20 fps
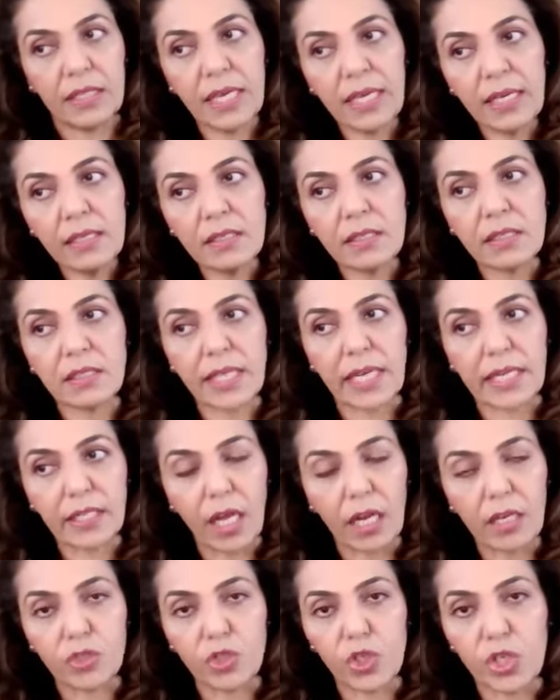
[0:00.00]
These
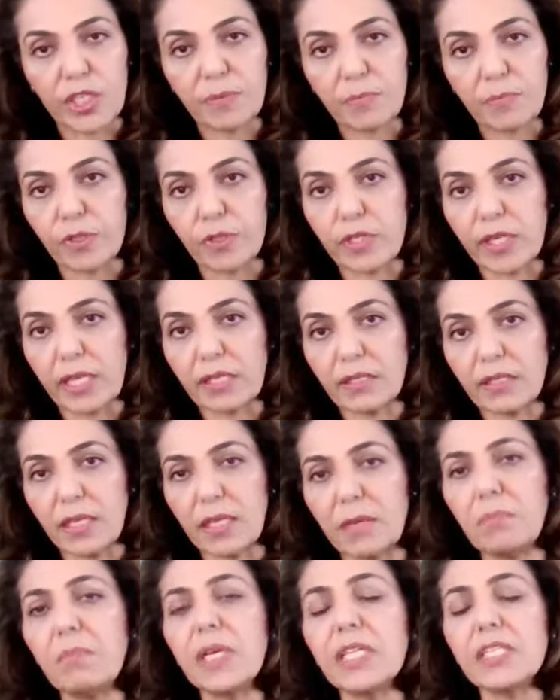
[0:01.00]
technologies possess
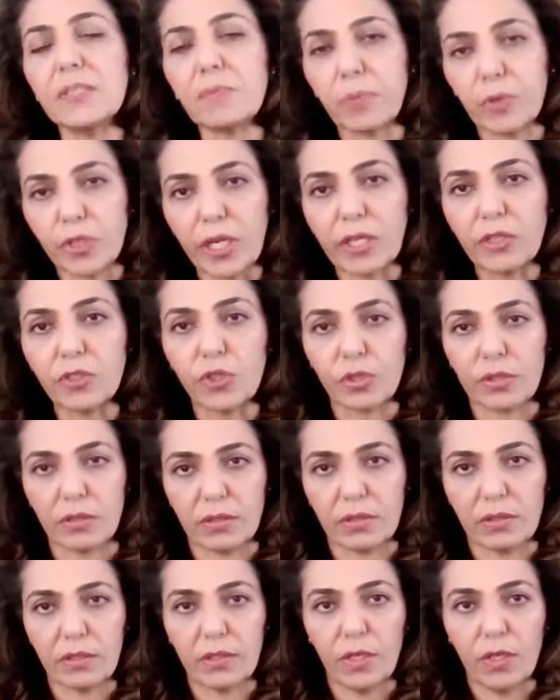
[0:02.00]
immense potential
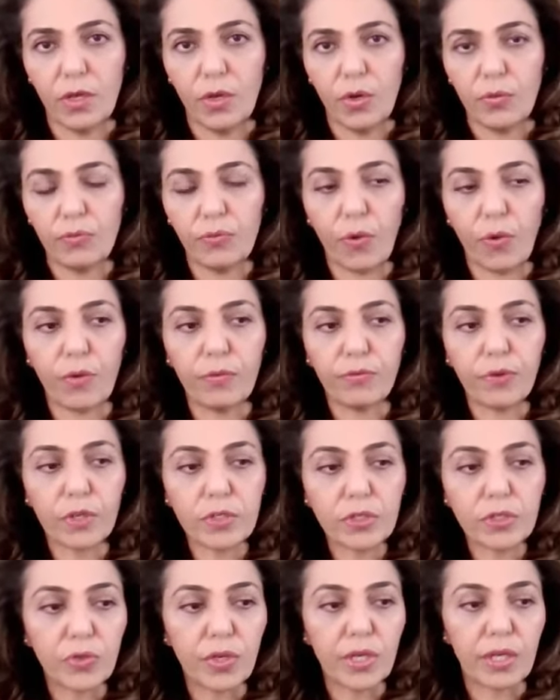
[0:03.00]
for
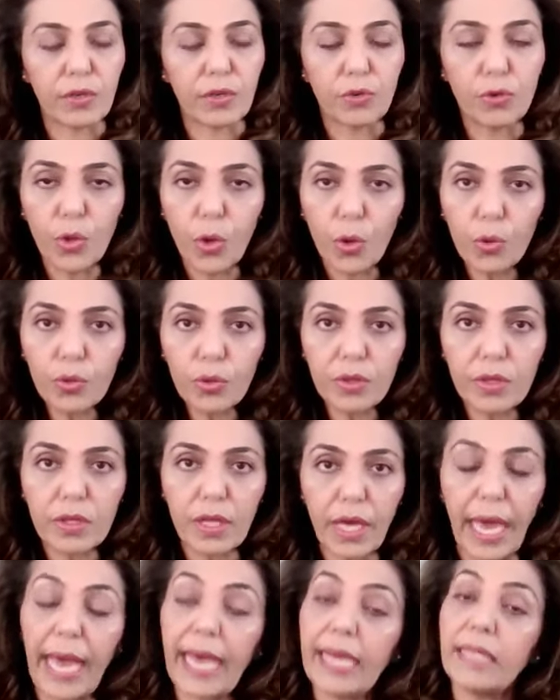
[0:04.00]
fostering growth
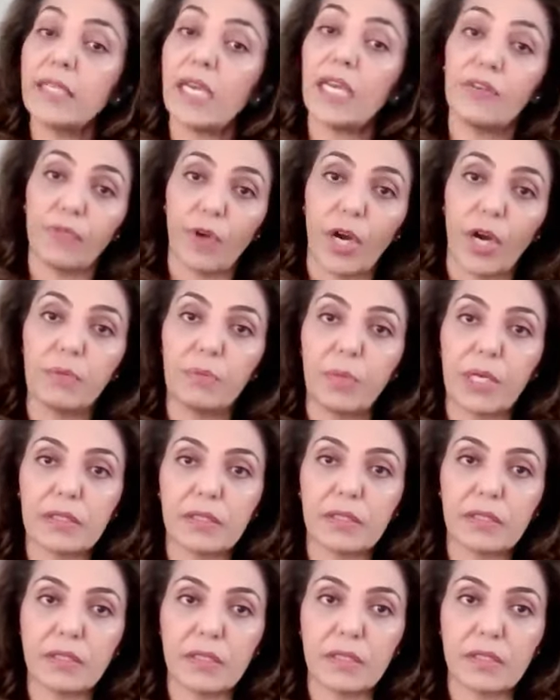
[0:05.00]
and
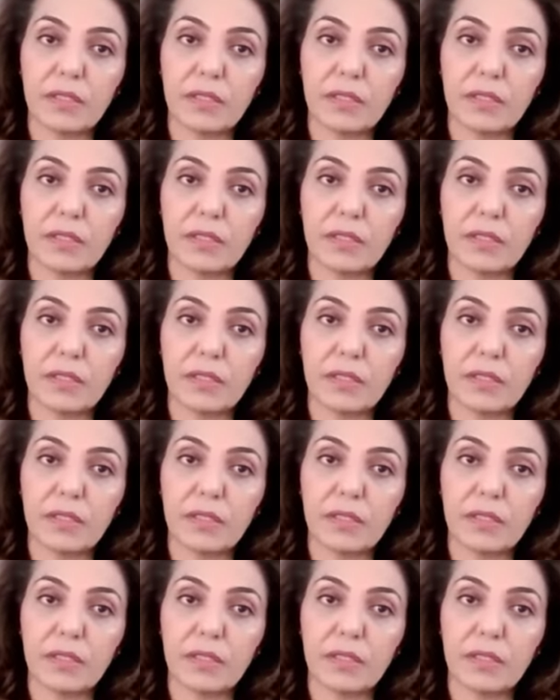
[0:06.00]
environmental